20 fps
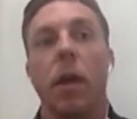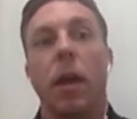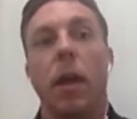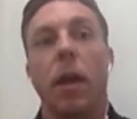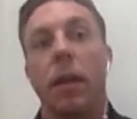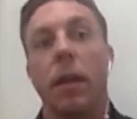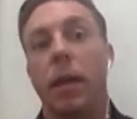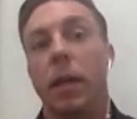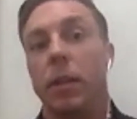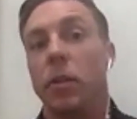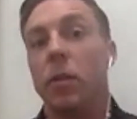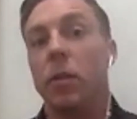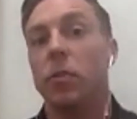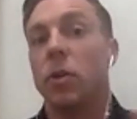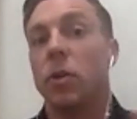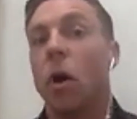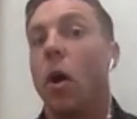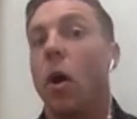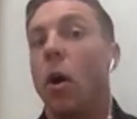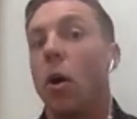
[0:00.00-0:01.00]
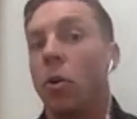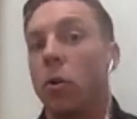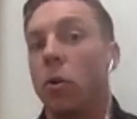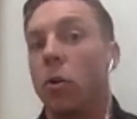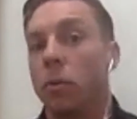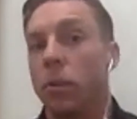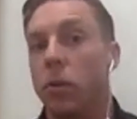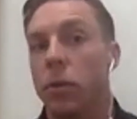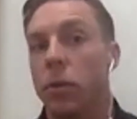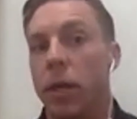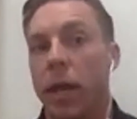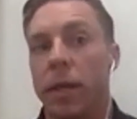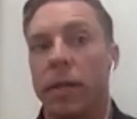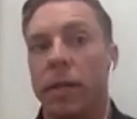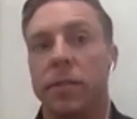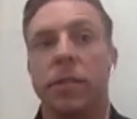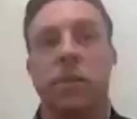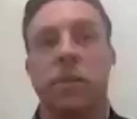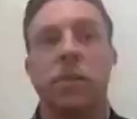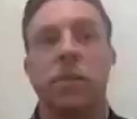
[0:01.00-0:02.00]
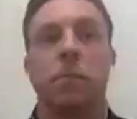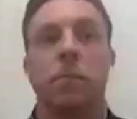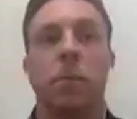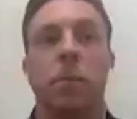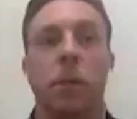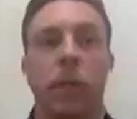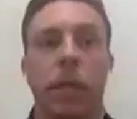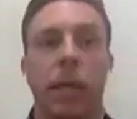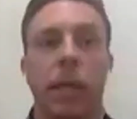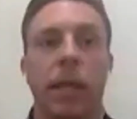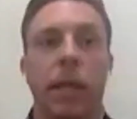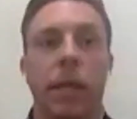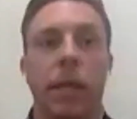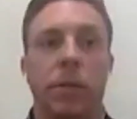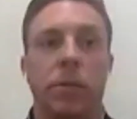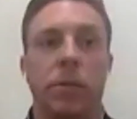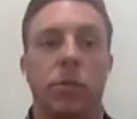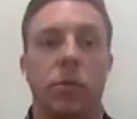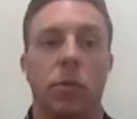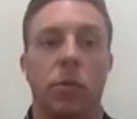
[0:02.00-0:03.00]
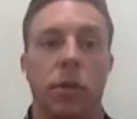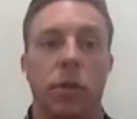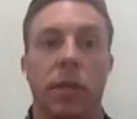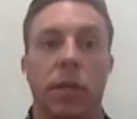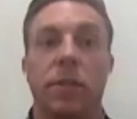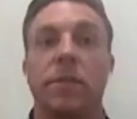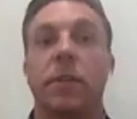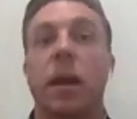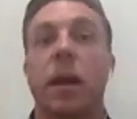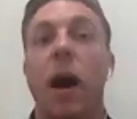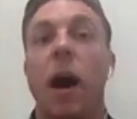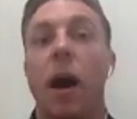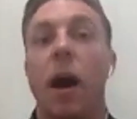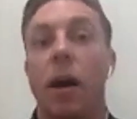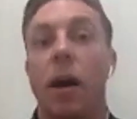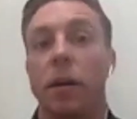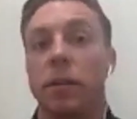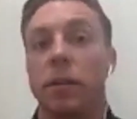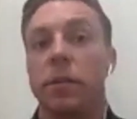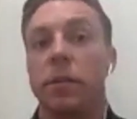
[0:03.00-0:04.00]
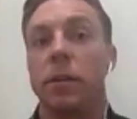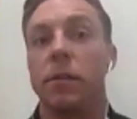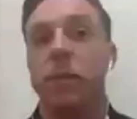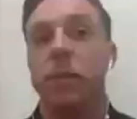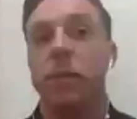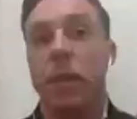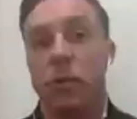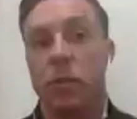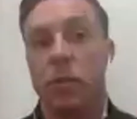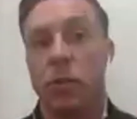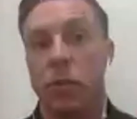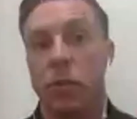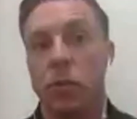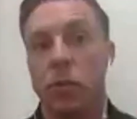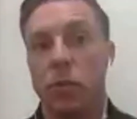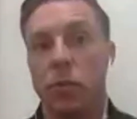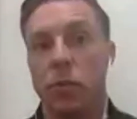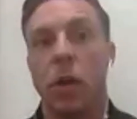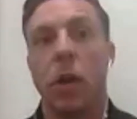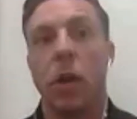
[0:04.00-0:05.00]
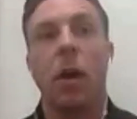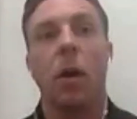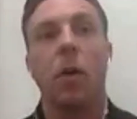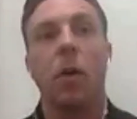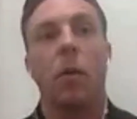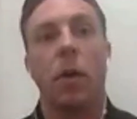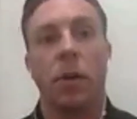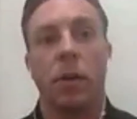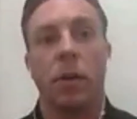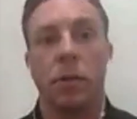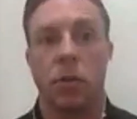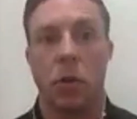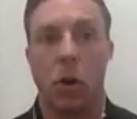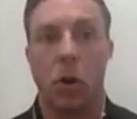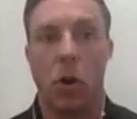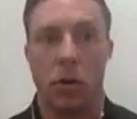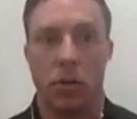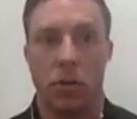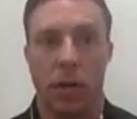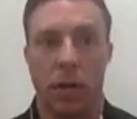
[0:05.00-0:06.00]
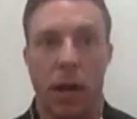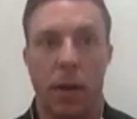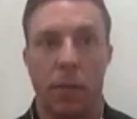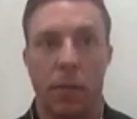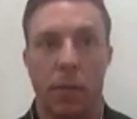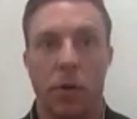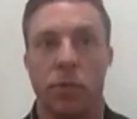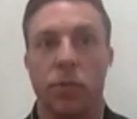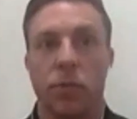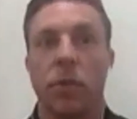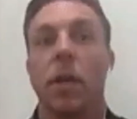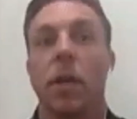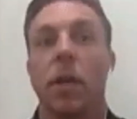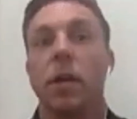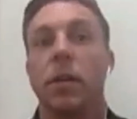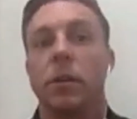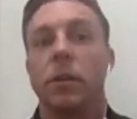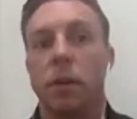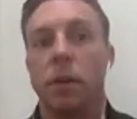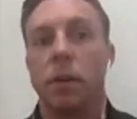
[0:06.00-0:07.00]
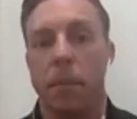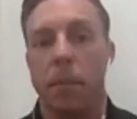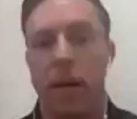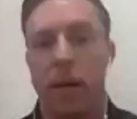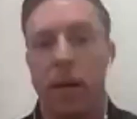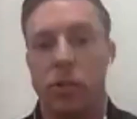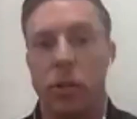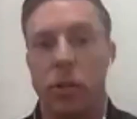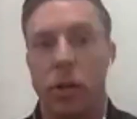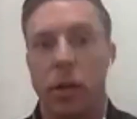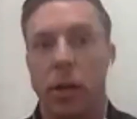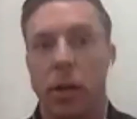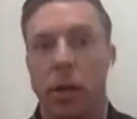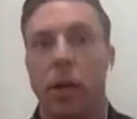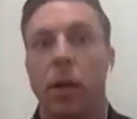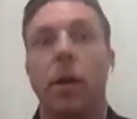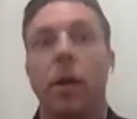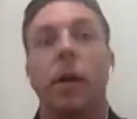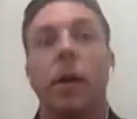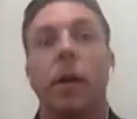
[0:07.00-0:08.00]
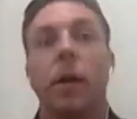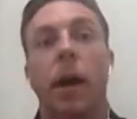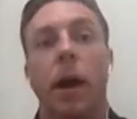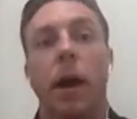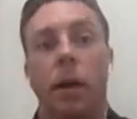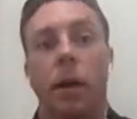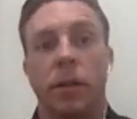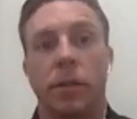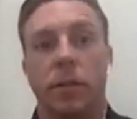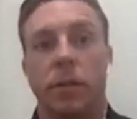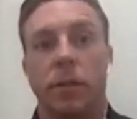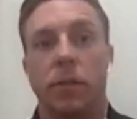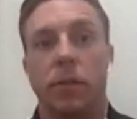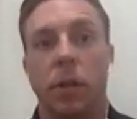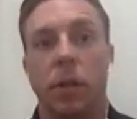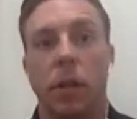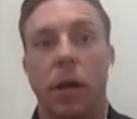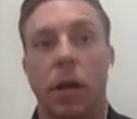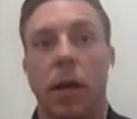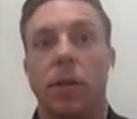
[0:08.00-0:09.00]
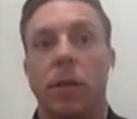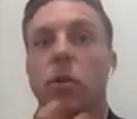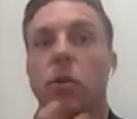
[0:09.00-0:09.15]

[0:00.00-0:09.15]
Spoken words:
And then those autoimmune cases bleed into these cognitive issues, whether it's Alzheimer's, dementia, cognitive decline.